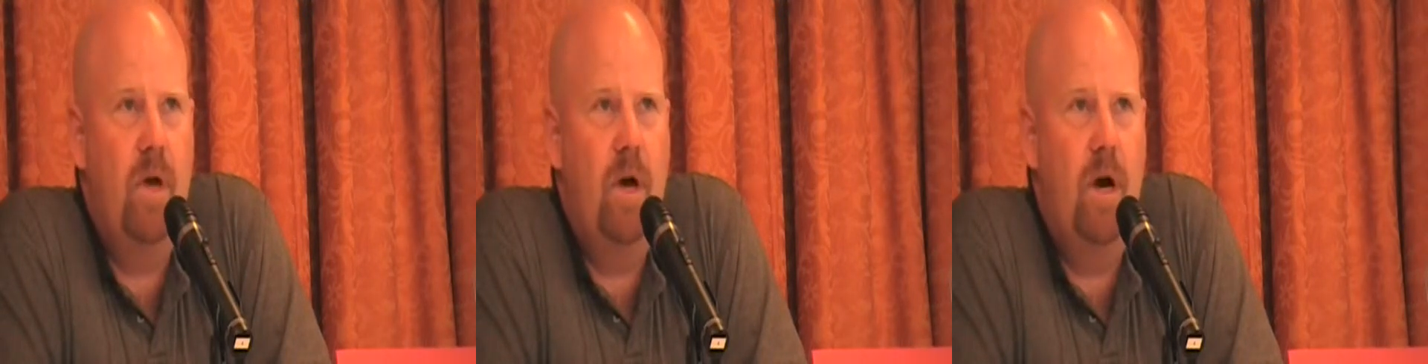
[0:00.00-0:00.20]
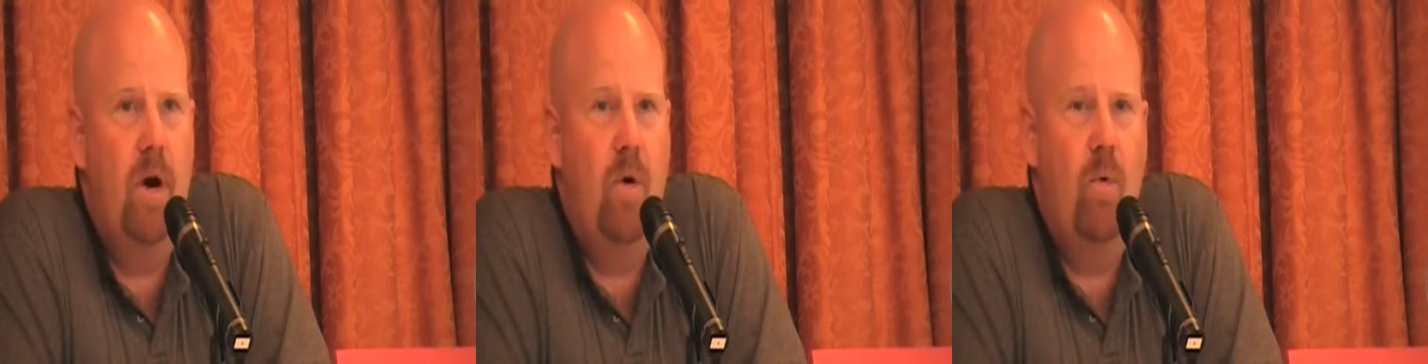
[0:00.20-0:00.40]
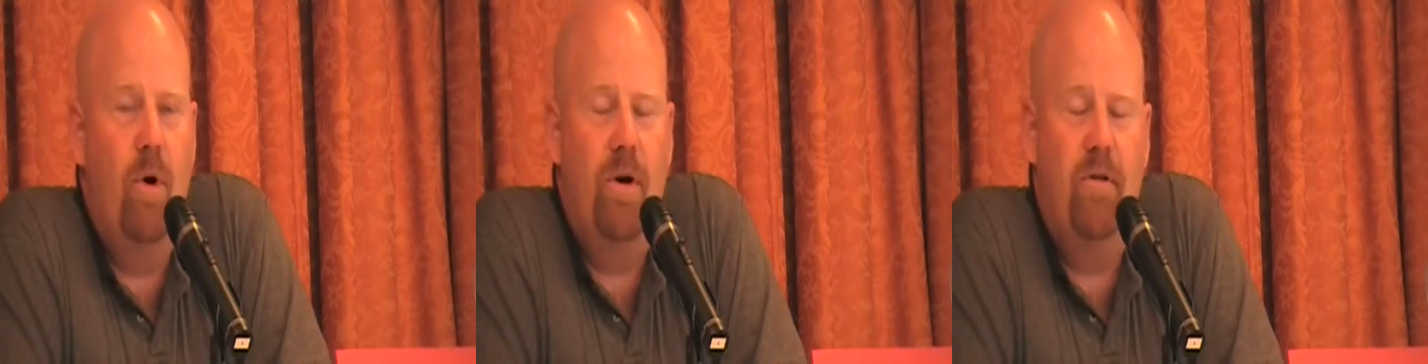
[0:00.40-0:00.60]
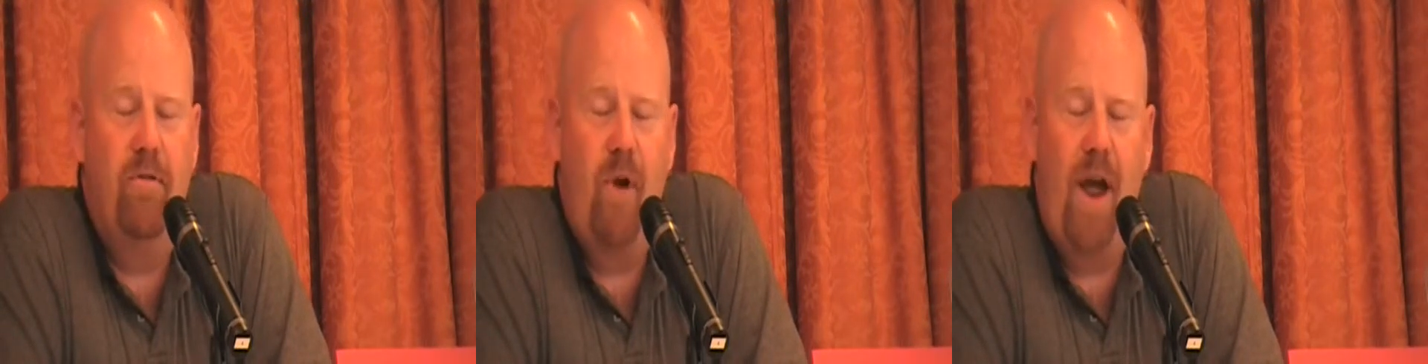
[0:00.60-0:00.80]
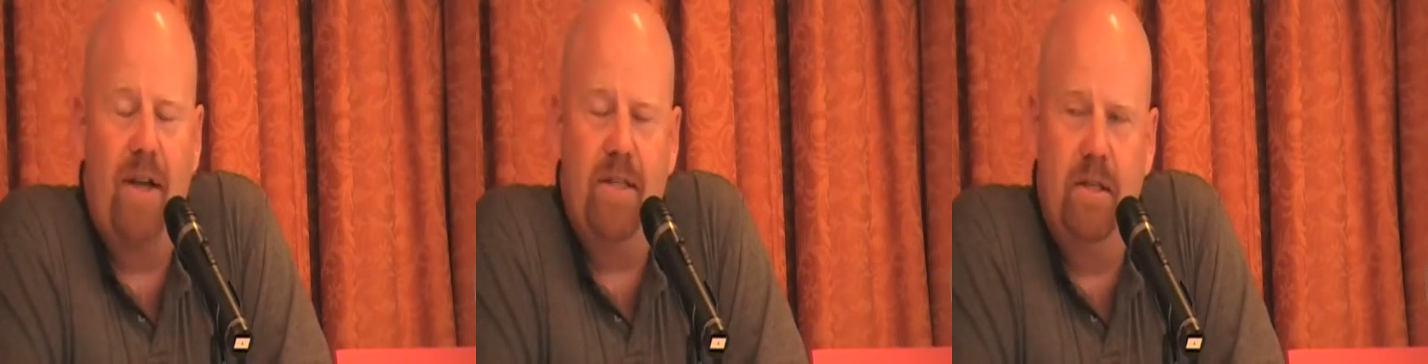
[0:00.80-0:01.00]
uh, water,
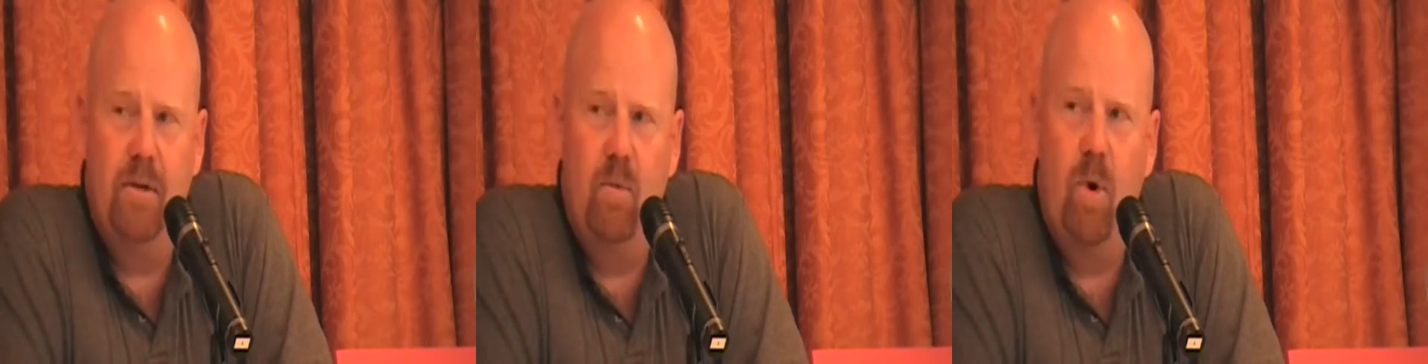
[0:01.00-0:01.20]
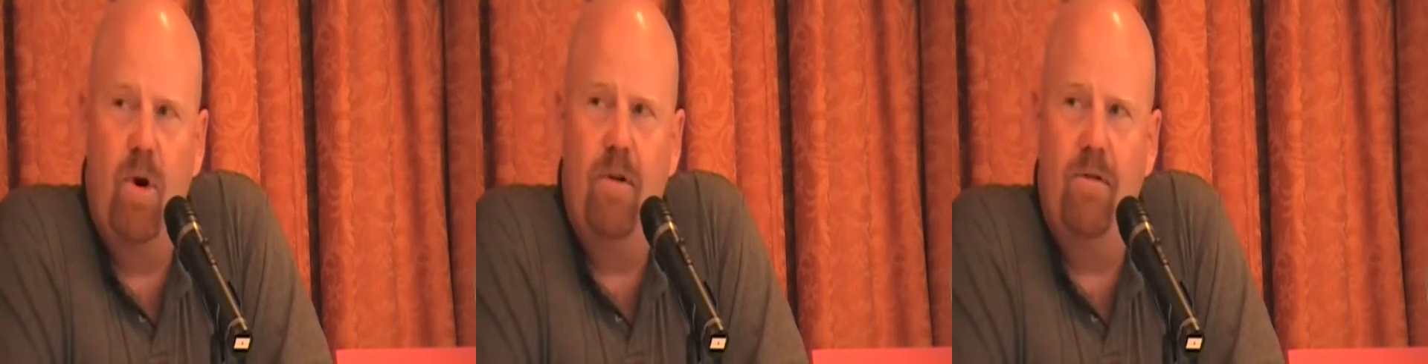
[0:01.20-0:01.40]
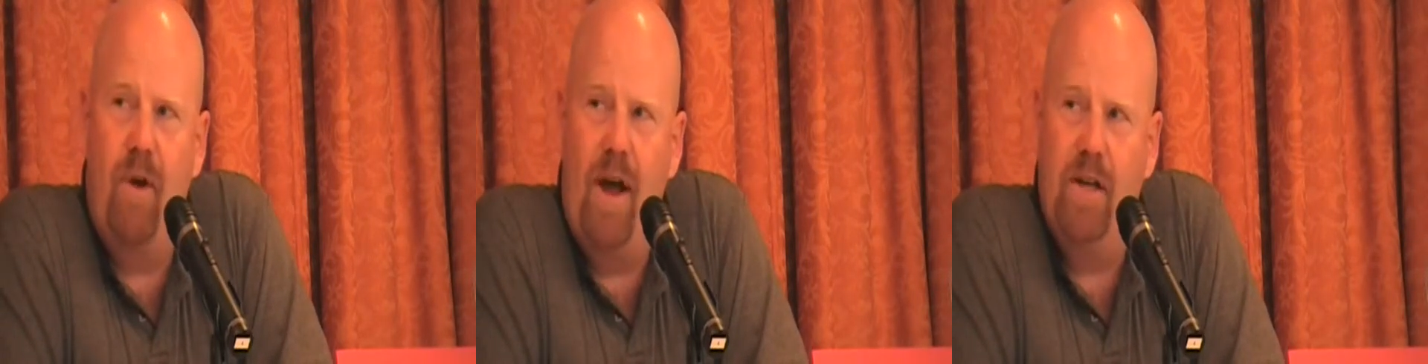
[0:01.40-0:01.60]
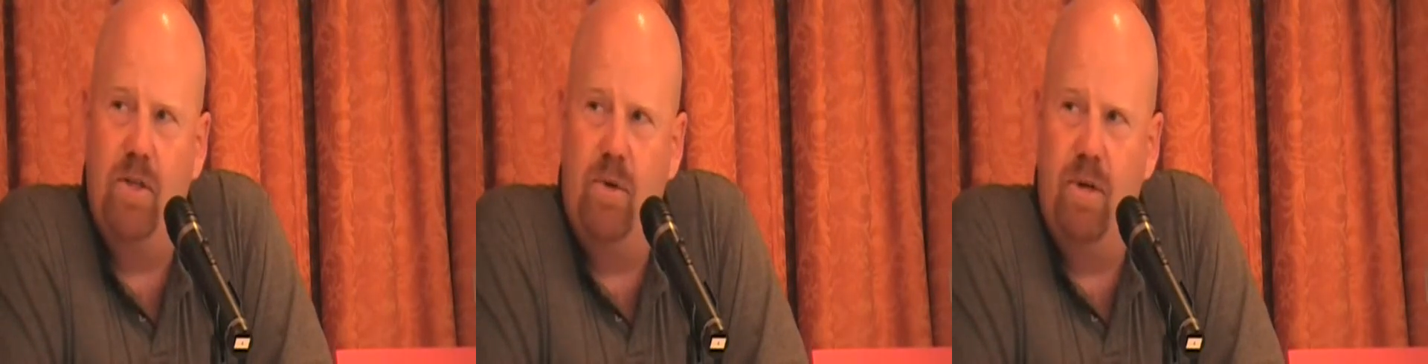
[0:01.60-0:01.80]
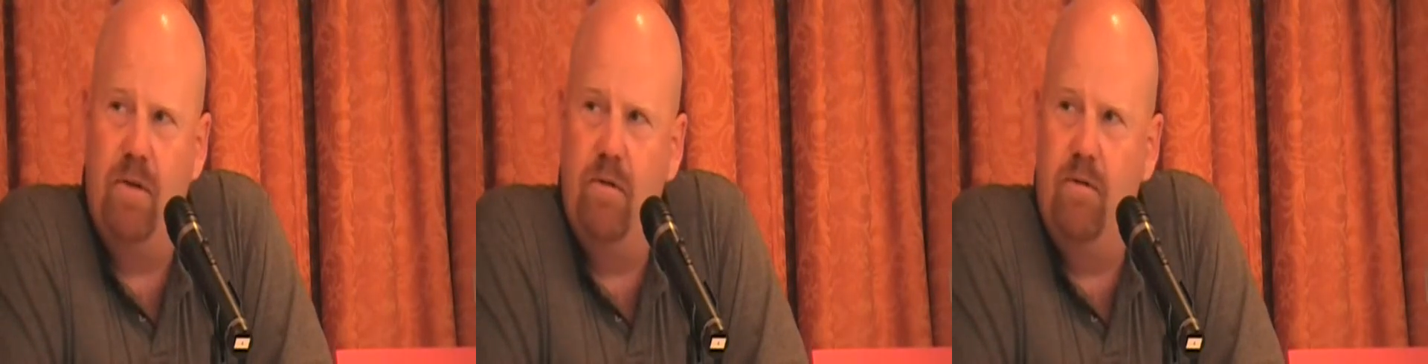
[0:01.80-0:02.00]
fracking, water
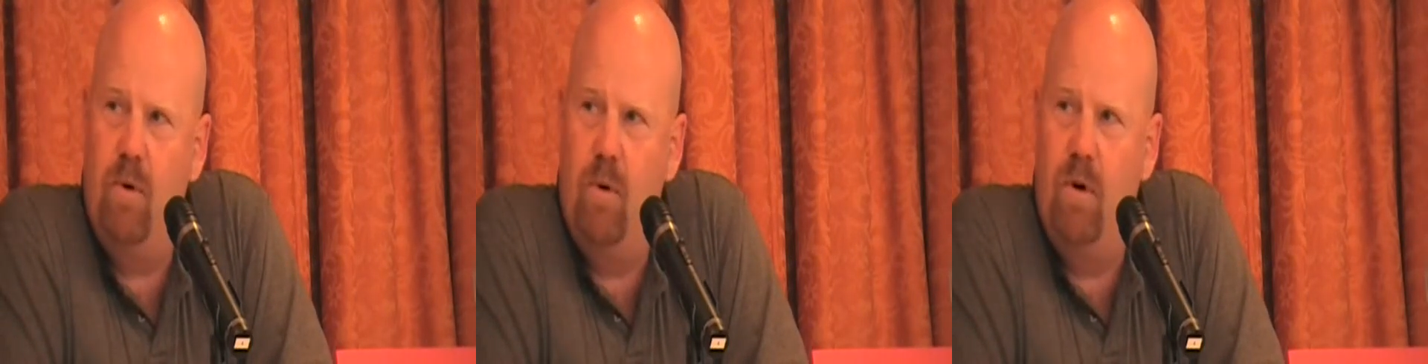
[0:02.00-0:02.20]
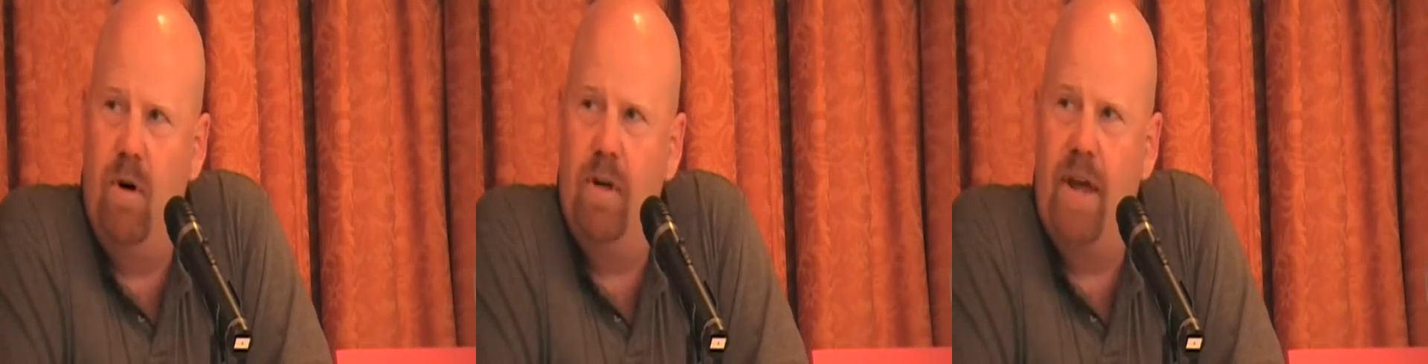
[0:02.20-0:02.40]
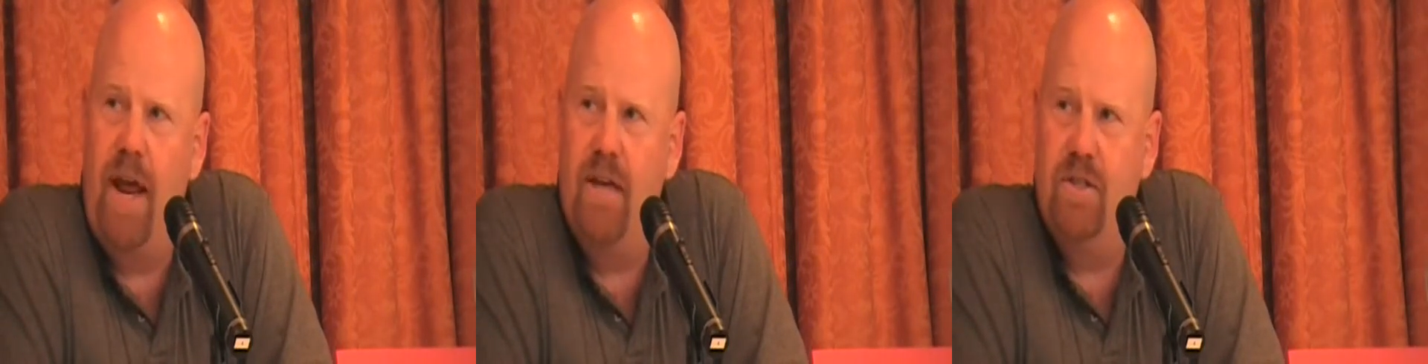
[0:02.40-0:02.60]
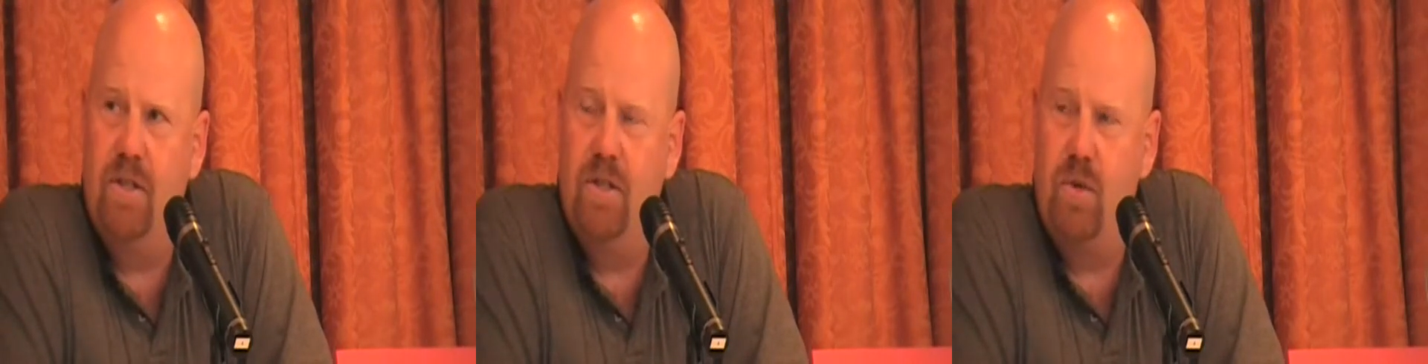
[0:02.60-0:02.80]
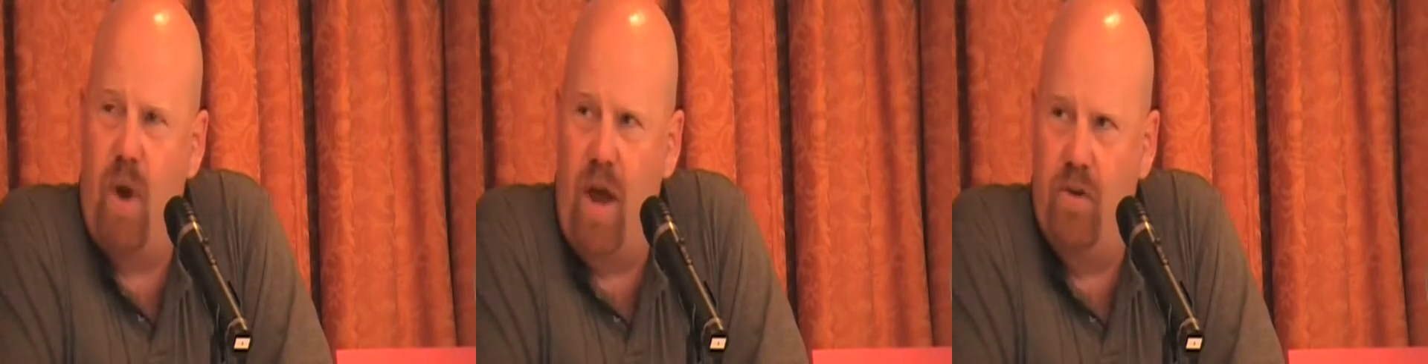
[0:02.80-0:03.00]
fracturing for gas
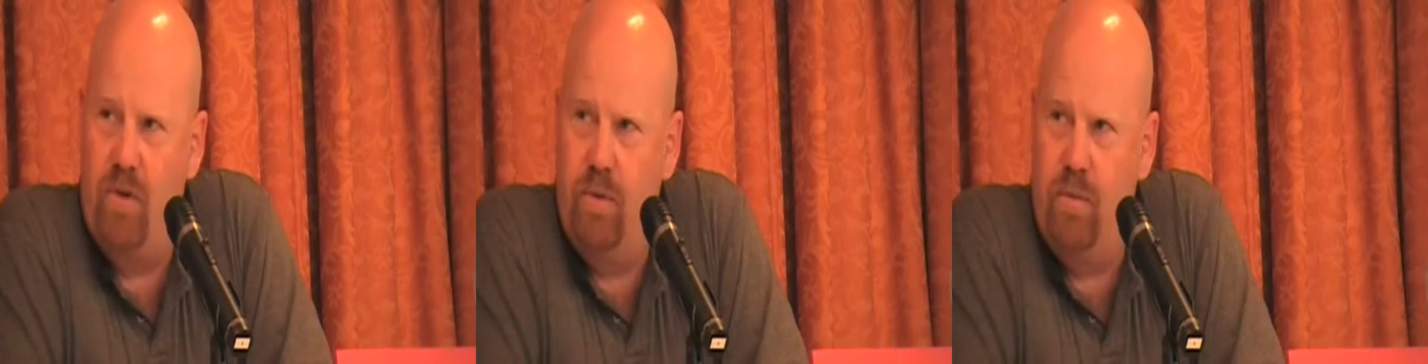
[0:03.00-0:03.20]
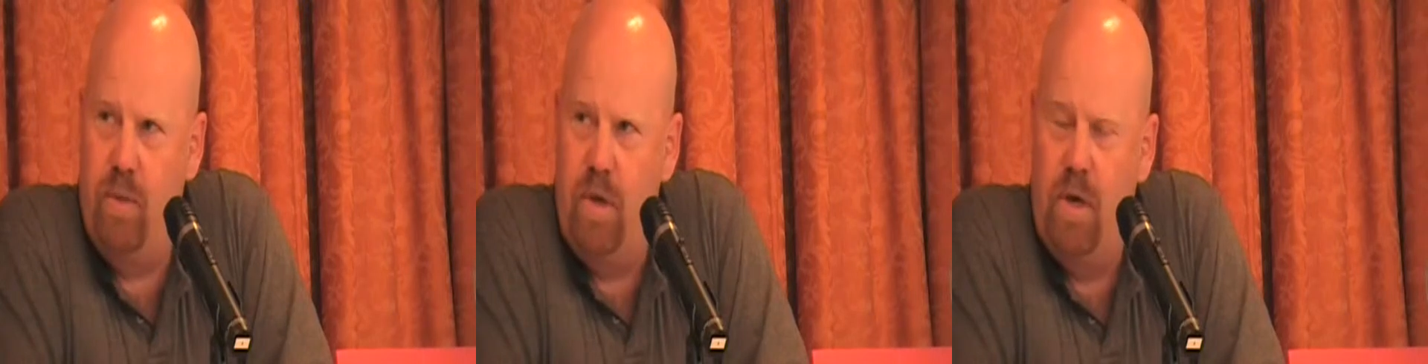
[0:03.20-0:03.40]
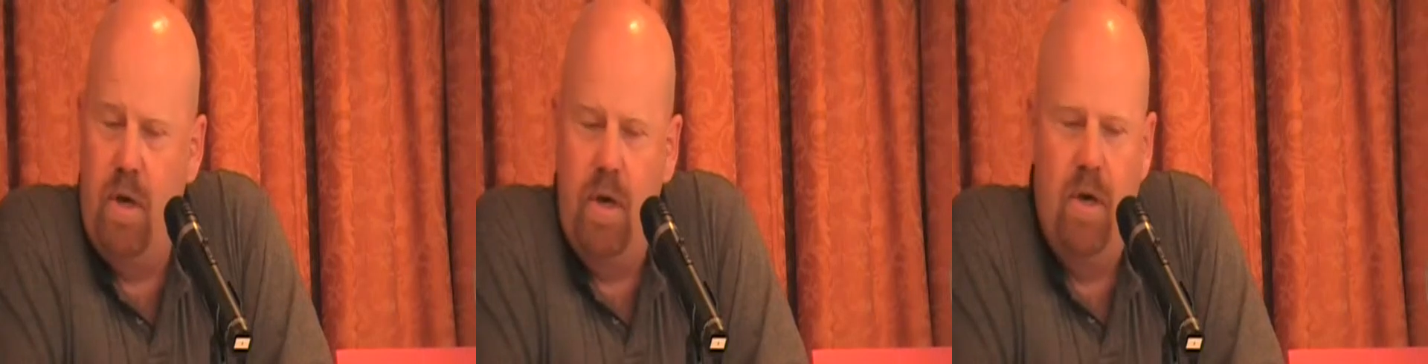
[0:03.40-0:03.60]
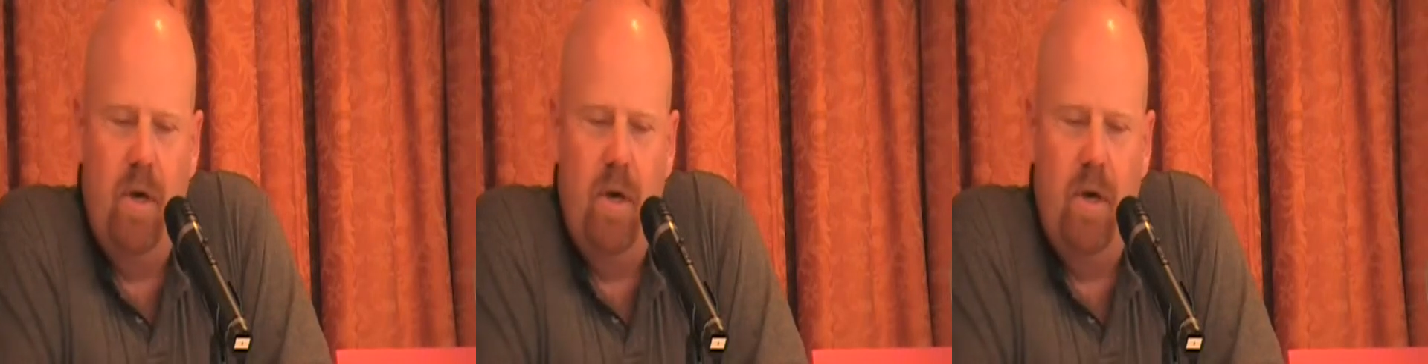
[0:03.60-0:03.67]
extraction.